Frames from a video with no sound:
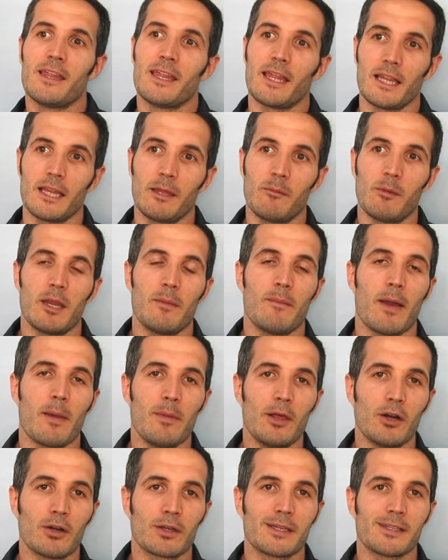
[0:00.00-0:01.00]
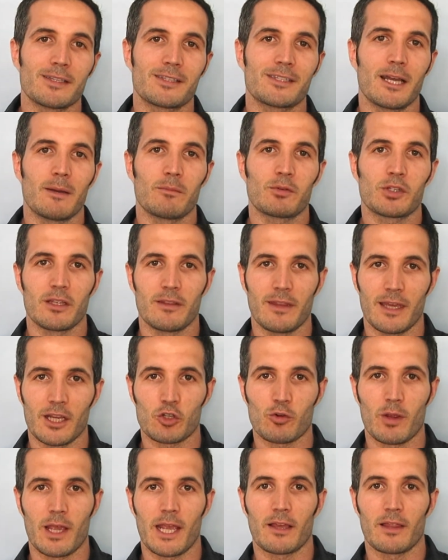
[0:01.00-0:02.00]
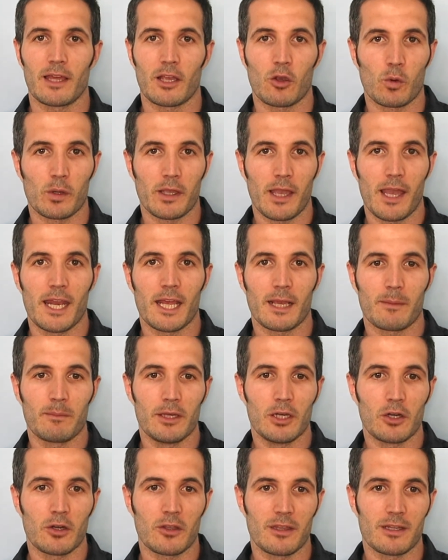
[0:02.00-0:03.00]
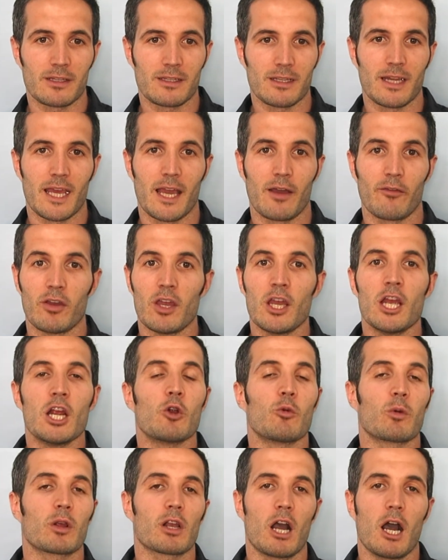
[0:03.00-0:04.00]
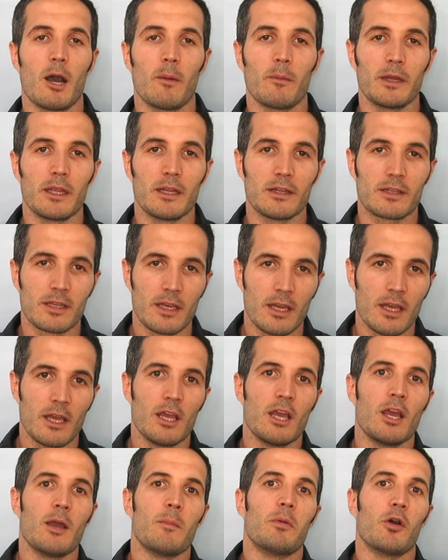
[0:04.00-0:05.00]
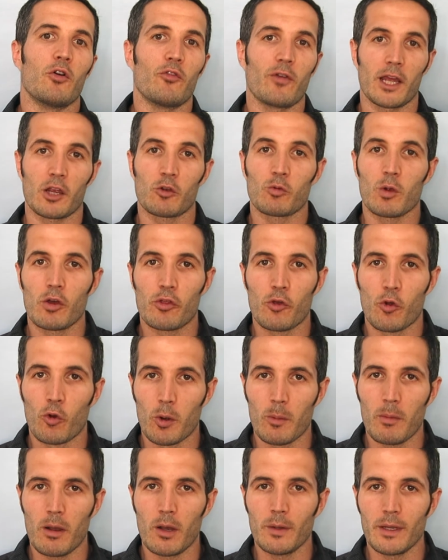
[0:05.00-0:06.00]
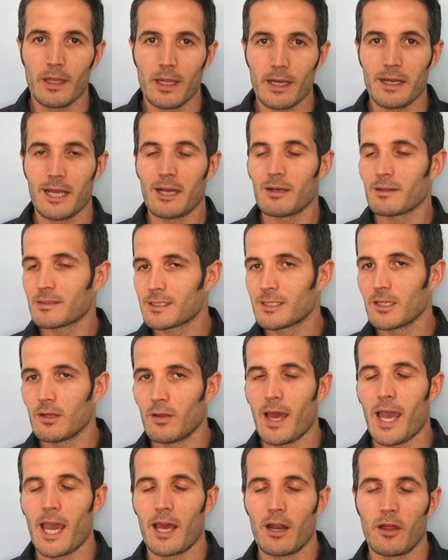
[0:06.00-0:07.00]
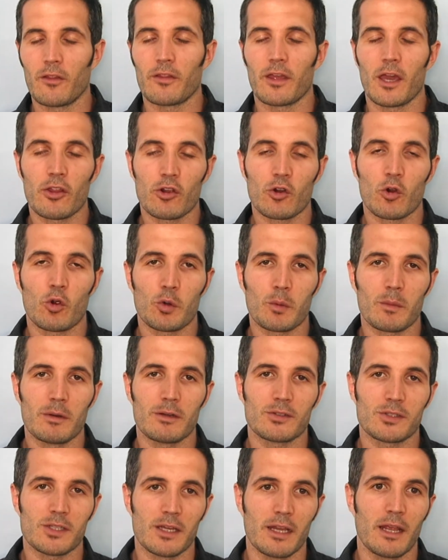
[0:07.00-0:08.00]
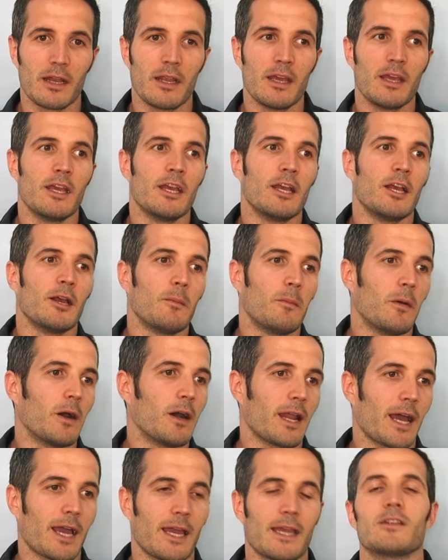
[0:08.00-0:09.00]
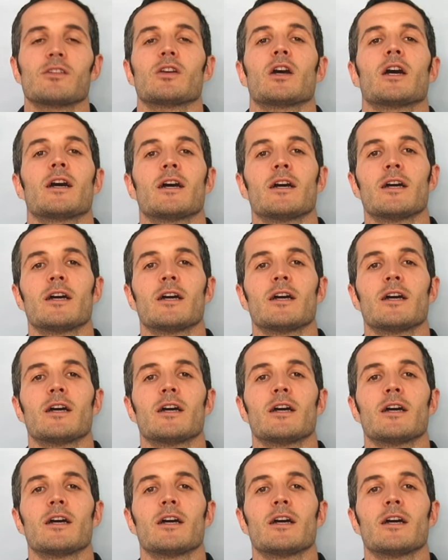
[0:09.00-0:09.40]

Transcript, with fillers: They limited my milk consumption. They drank like organic milk that didn't have recombinant bovine growth hormone in it. Now, it still had all the other hormones in it, but I